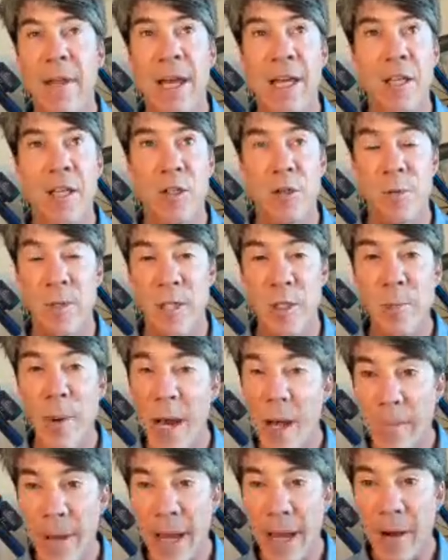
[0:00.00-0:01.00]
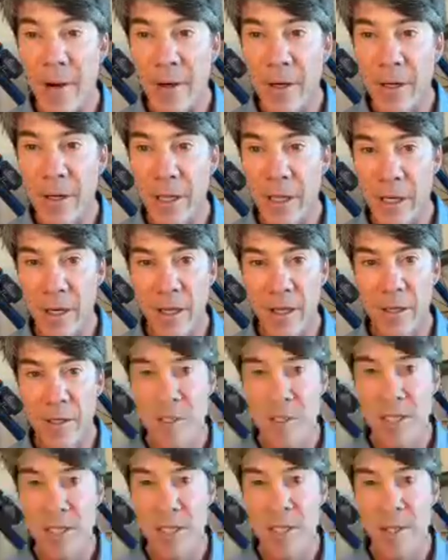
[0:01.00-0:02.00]
like sweet spot power at
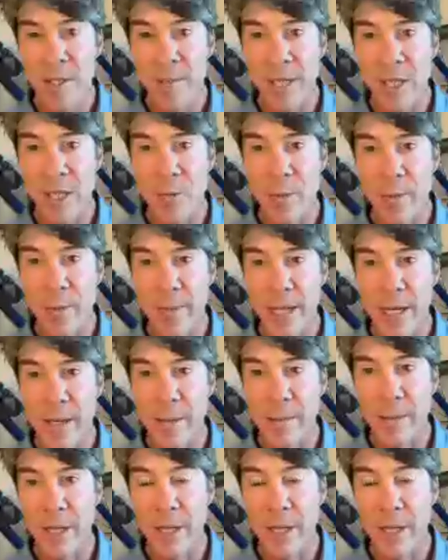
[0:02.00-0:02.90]
160 beats per minute,